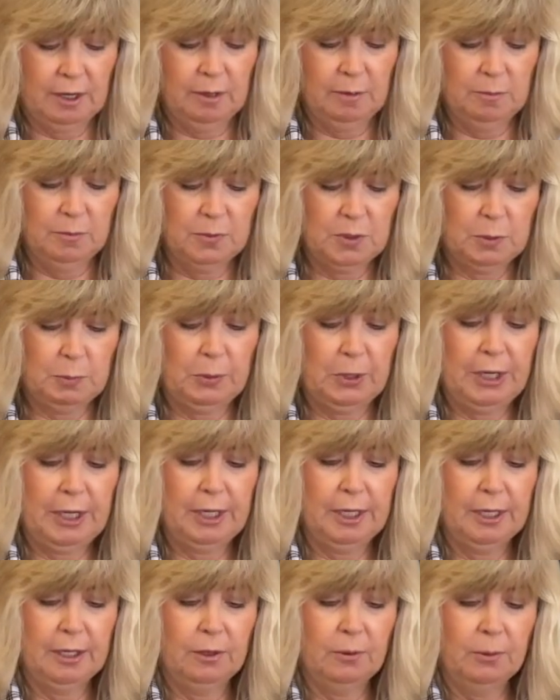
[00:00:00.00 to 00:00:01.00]
I'm
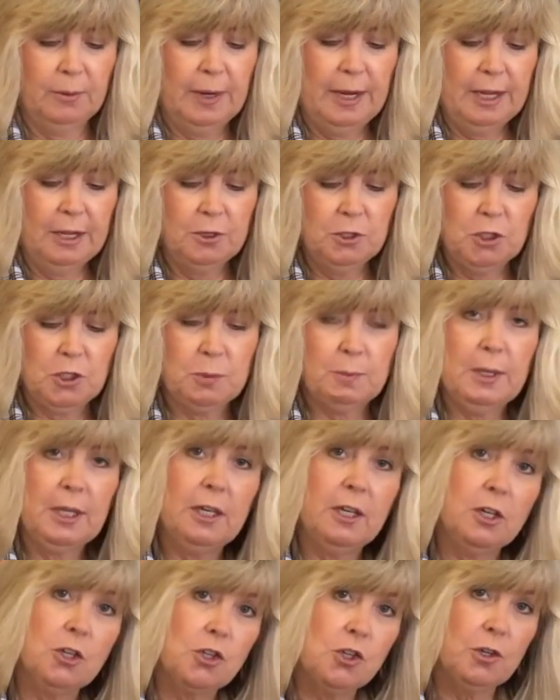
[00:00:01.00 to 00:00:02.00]
spreading it around, just
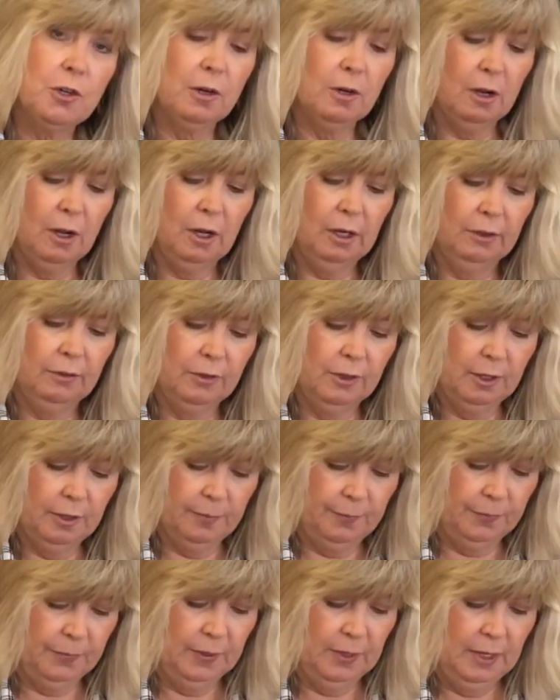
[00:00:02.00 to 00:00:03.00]
making sure all of
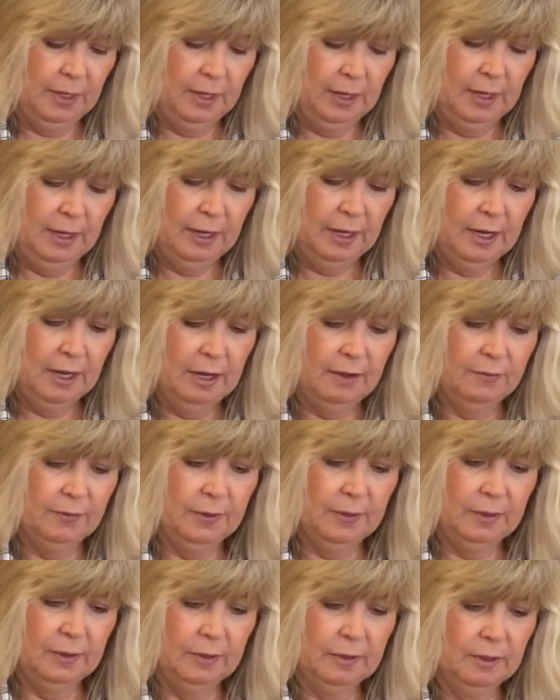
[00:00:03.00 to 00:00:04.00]
them have
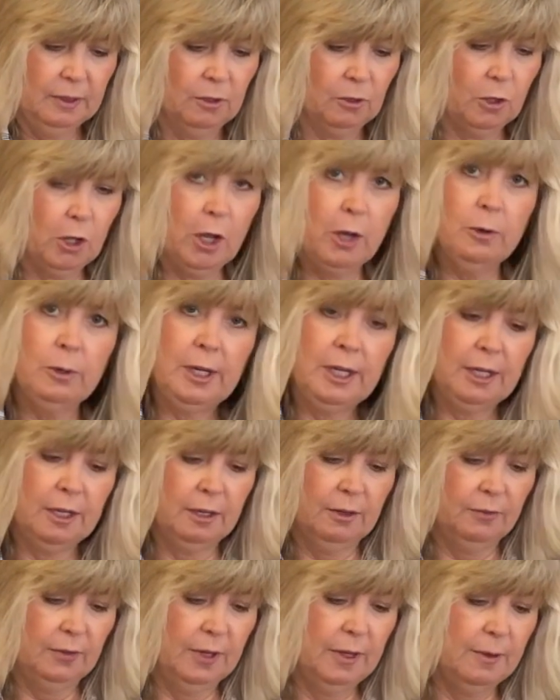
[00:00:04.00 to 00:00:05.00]
a little coating
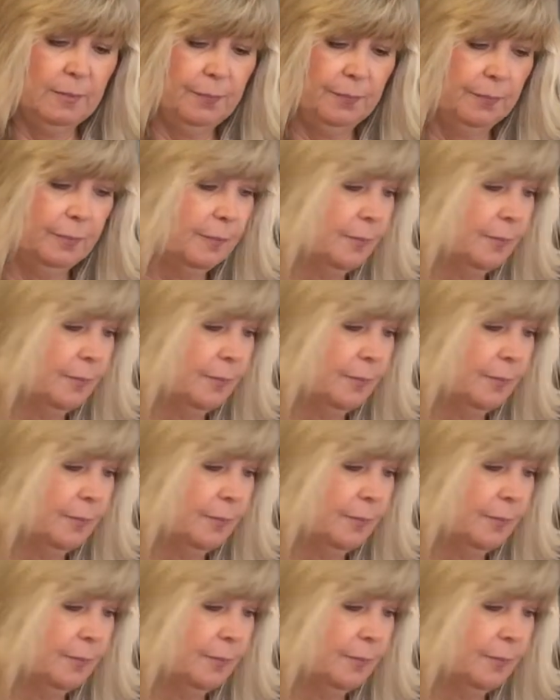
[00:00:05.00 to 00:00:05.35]
of it.